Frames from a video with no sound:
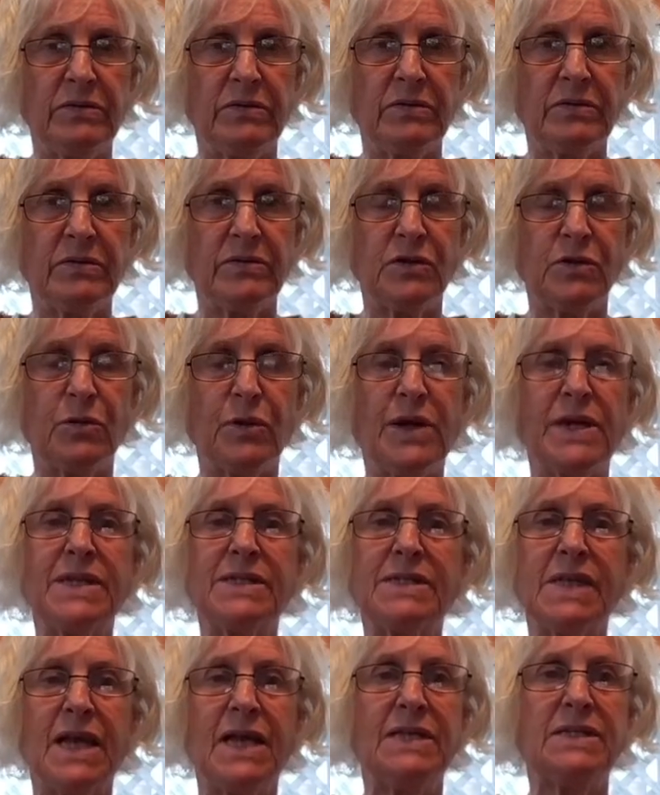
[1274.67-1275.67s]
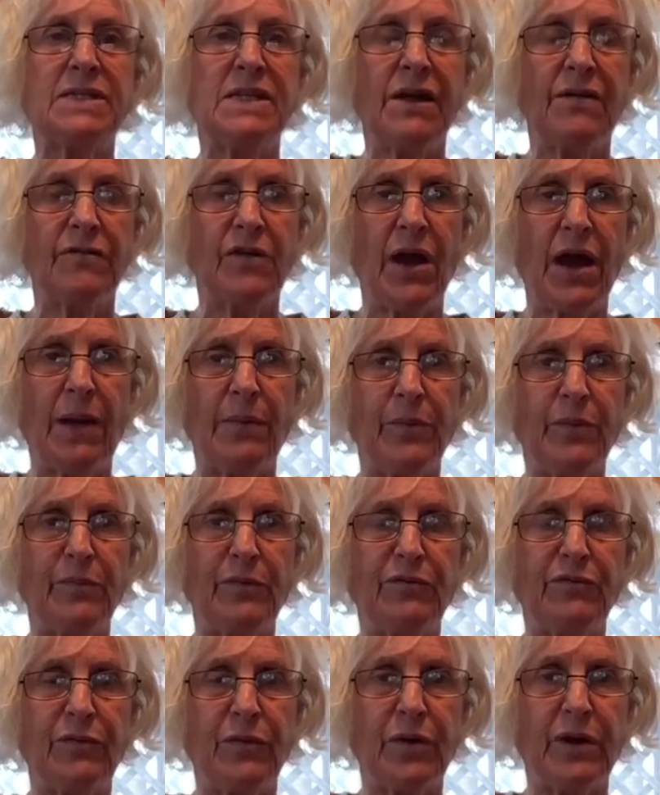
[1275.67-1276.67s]
So we're going to say it's never happened
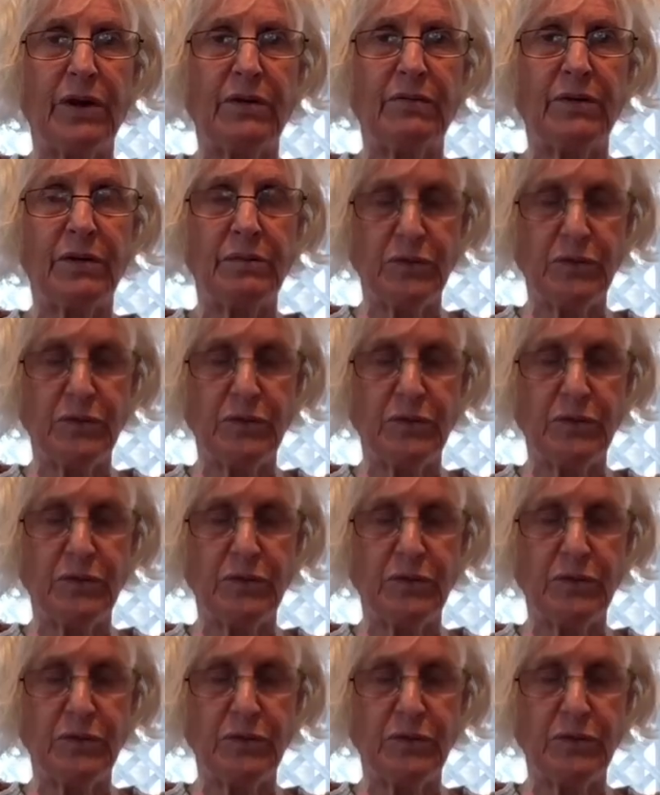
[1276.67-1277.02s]
before, right?